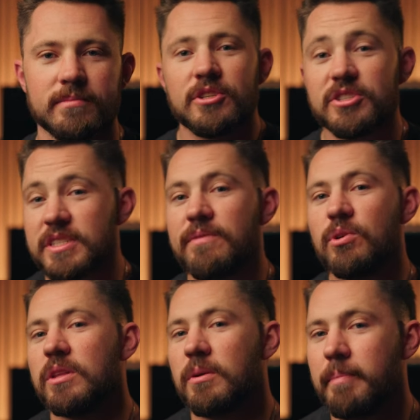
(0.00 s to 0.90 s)
Just to give
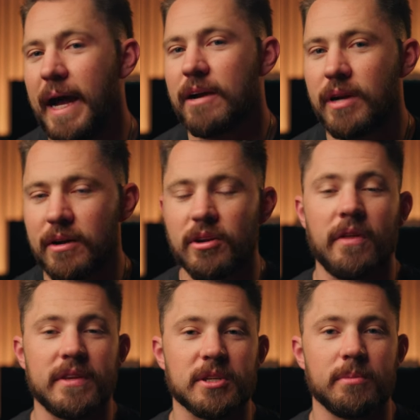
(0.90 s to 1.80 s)
you a little background
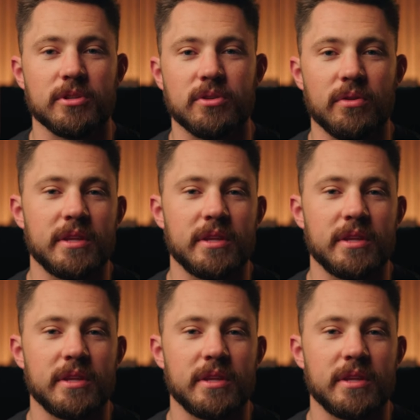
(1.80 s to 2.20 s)
on this commercial,